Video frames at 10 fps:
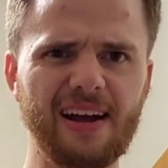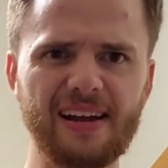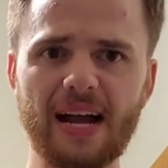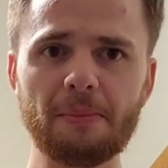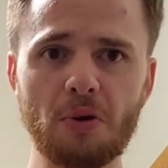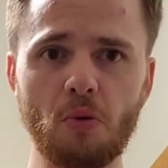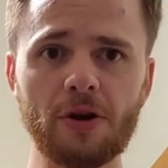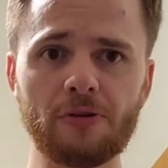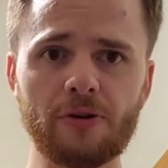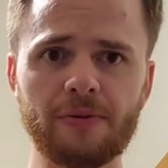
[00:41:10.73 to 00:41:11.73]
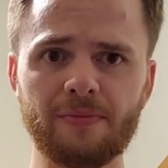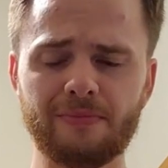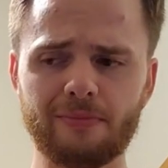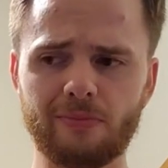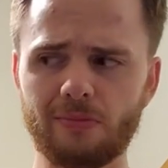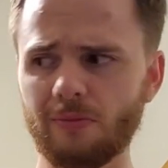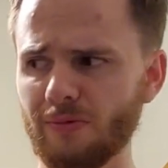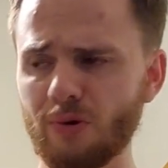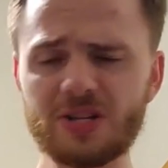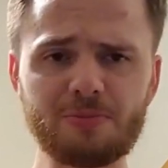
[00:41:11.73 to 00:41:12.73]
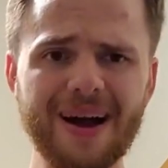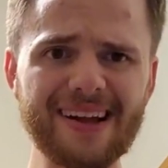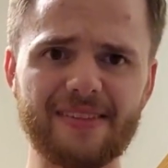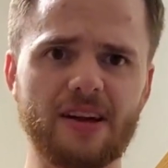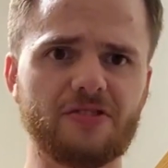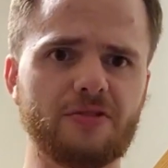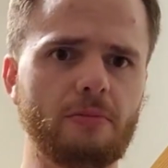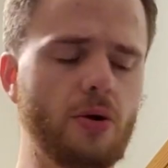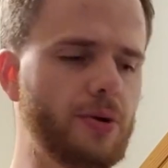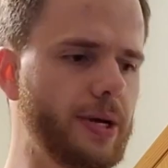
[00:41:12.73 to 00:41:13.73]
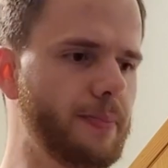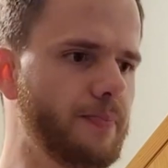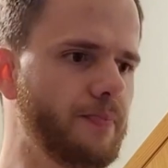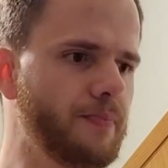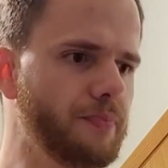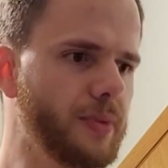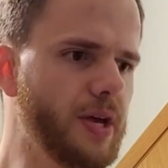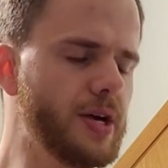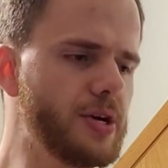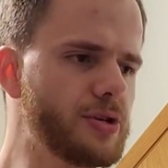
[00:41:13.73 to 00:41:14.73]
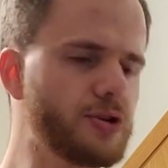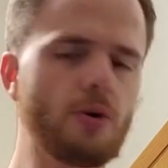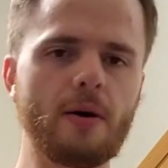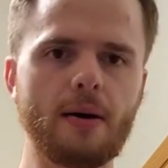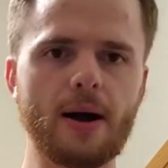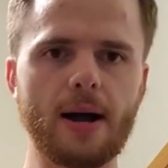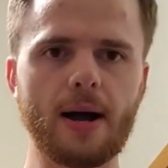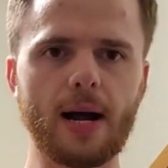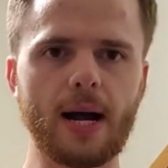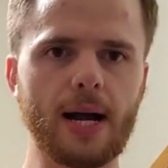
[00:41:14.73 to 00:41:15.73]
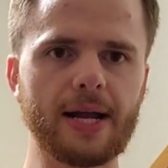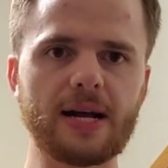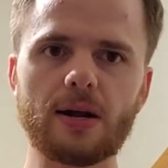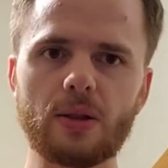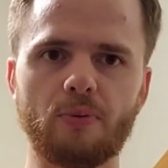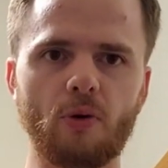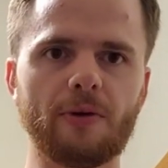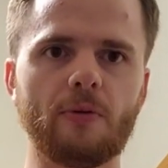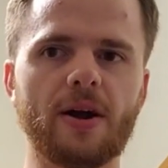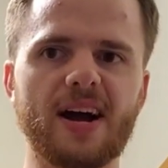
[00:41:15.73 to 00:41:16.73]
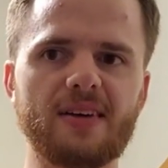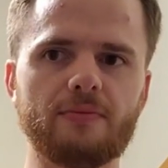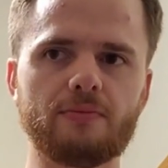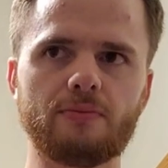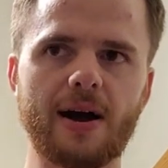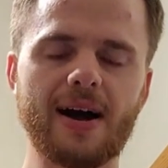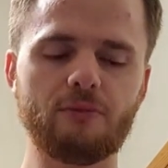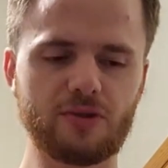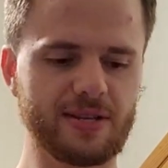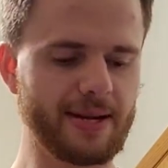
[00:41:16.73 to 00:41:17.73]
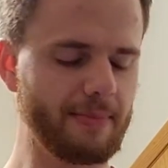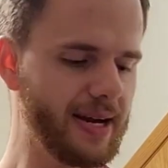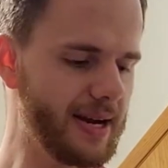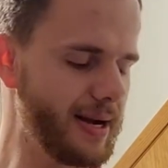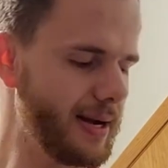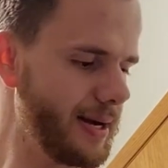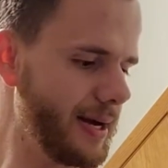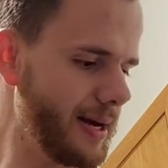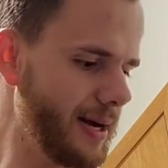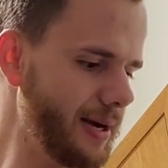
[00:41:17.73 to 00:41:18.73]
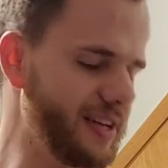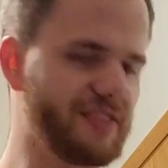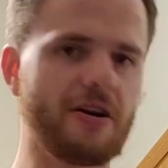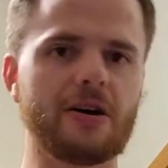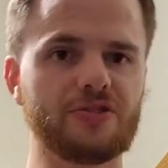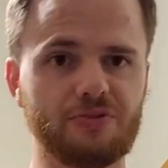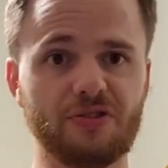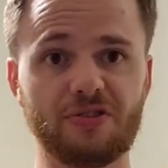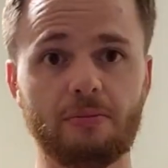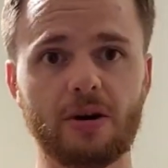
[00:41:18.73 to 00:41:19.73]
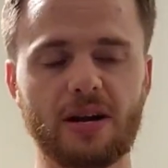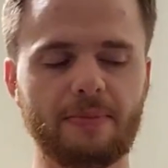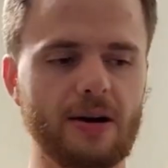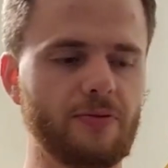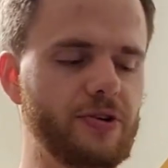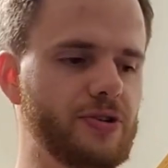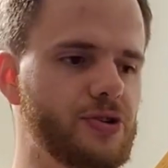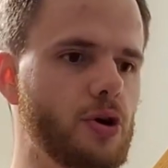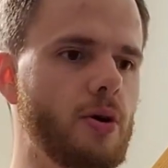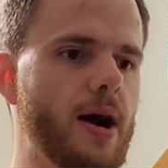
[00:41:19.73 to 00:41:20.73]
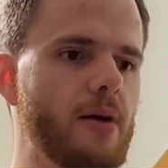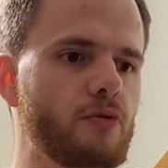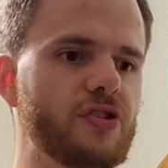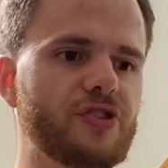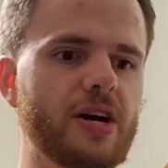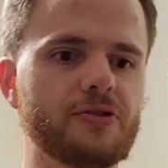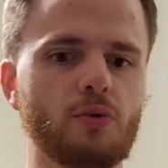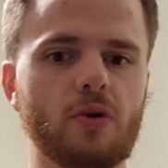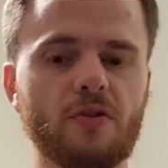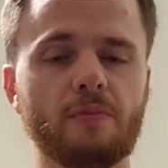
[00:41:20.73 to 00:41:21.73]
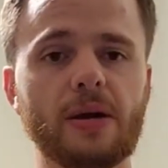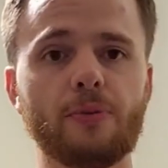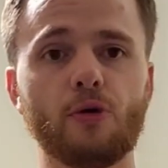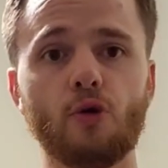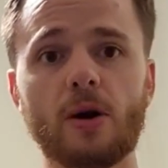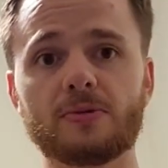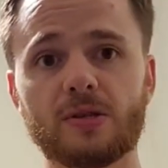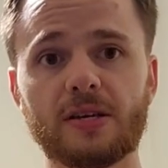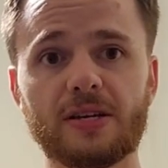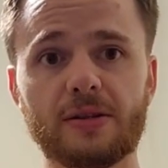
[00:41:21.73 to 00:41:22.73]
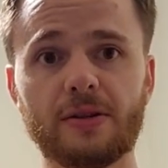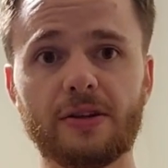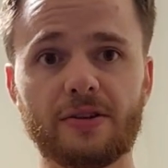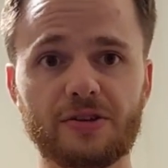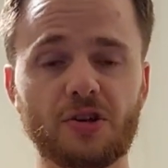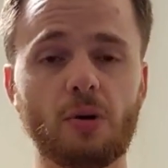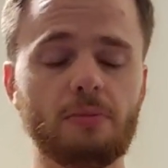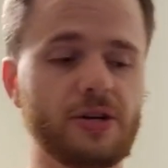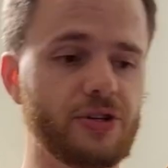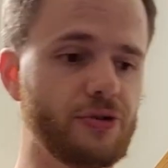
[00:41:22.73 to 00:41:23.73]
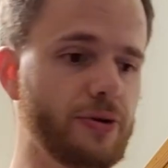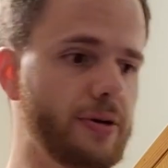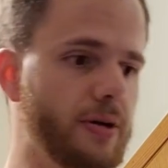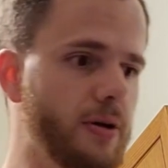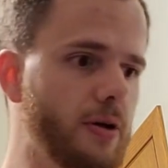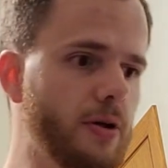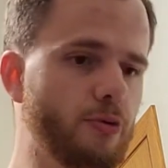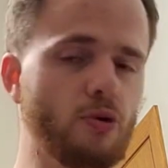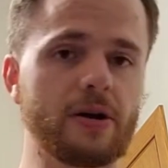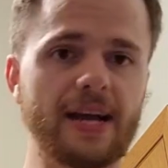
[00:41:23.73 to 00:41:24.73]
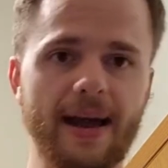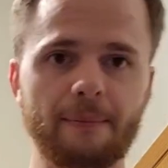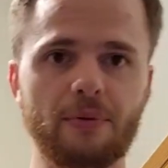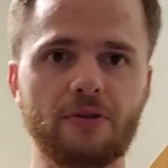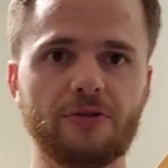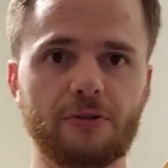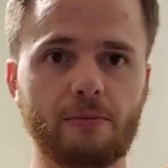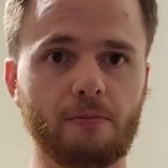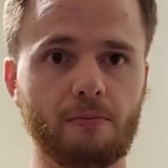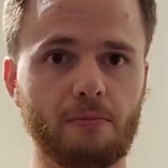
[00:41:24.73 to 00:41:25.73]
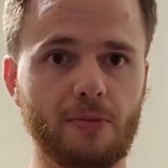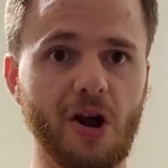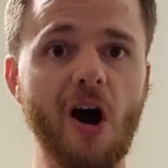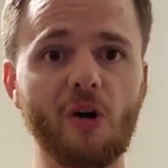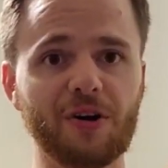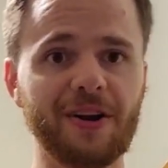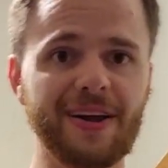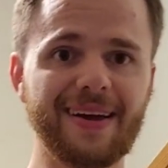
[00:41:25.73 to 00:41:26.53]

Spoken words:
And it got me wondering, what's my testimony? So it got to the point where I was like, man, I need to talk to somebody about this. So I reached out to one of the people who helps lead the Salt ministry through our campus, Colin.